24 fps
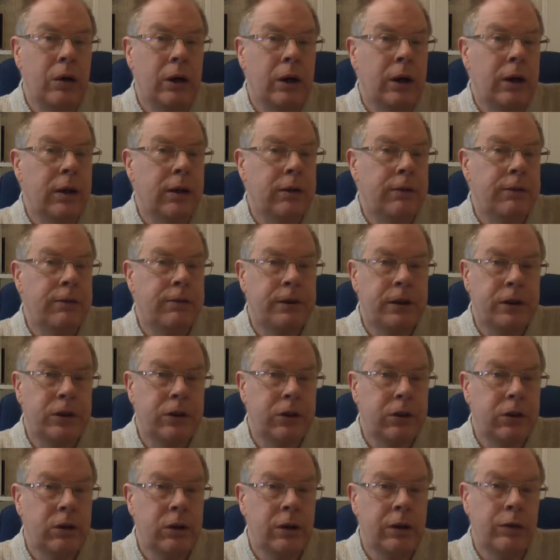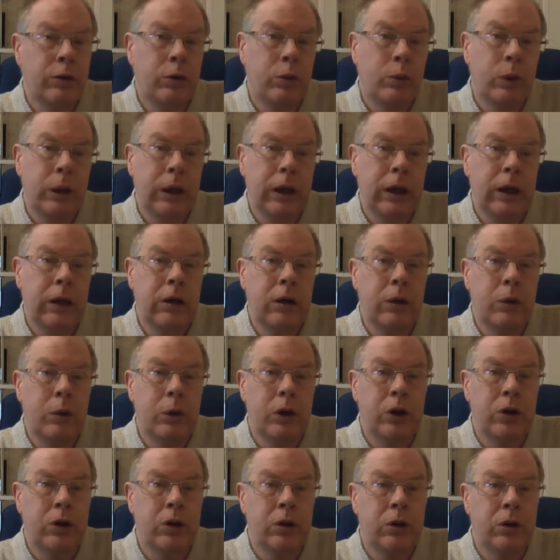like the fascist left wing,
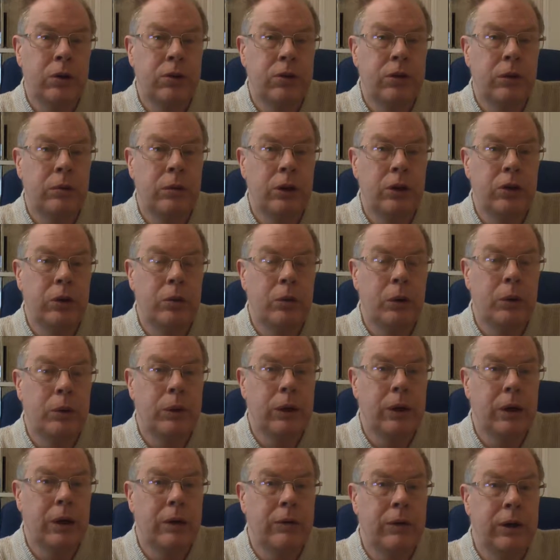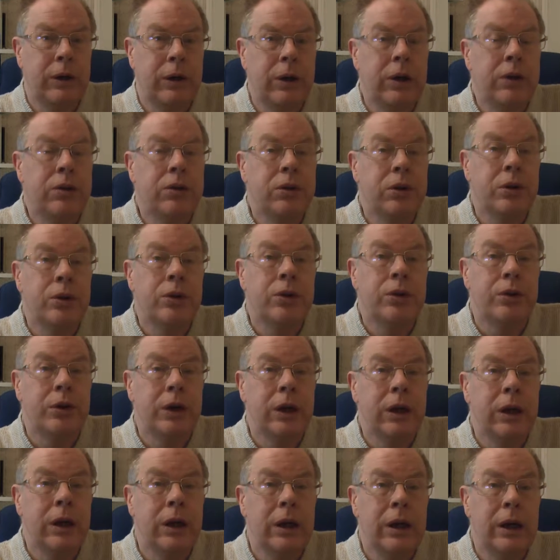which is similar to what we have in this
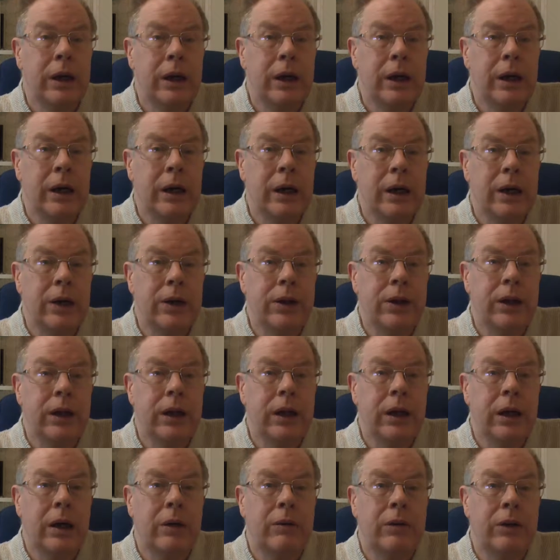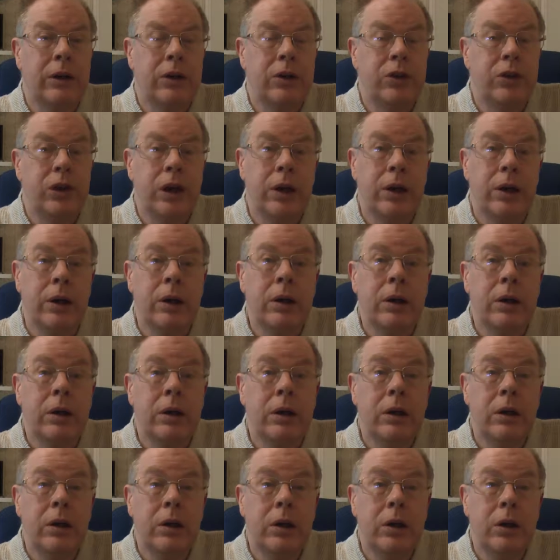country, and they have an agenda
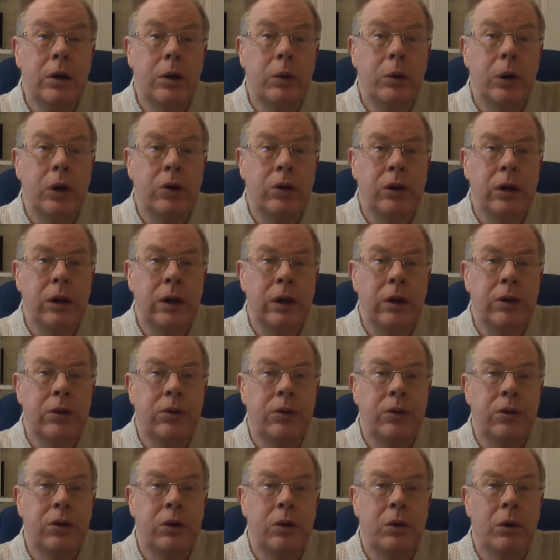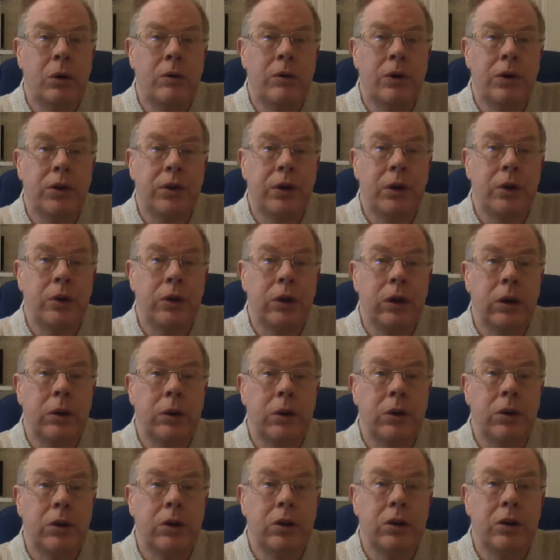which is to overthrow the
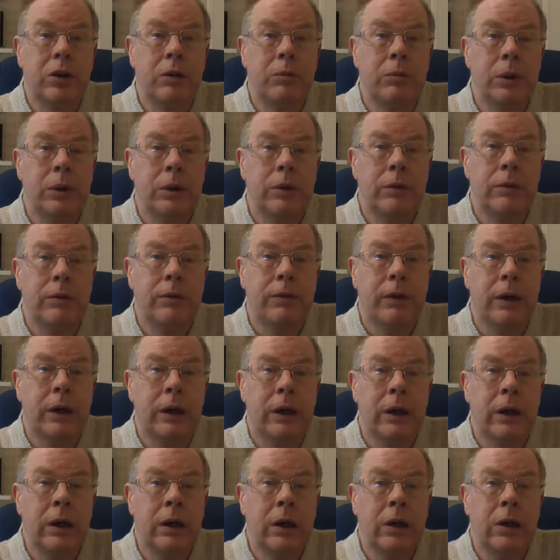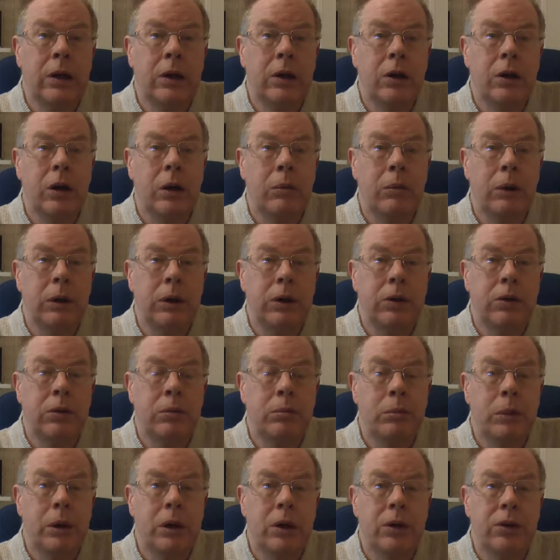US government via communist
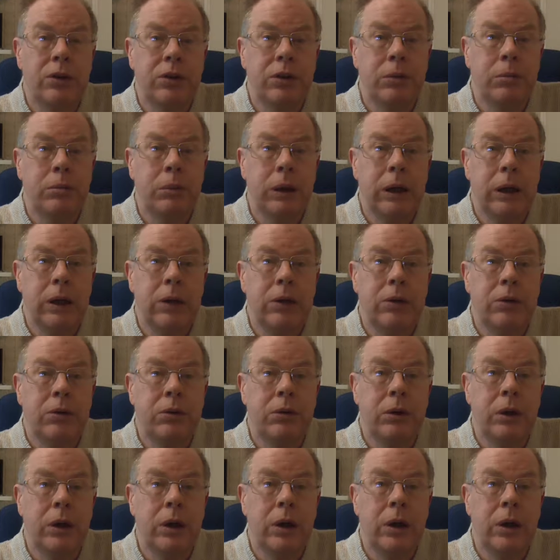Marxist means,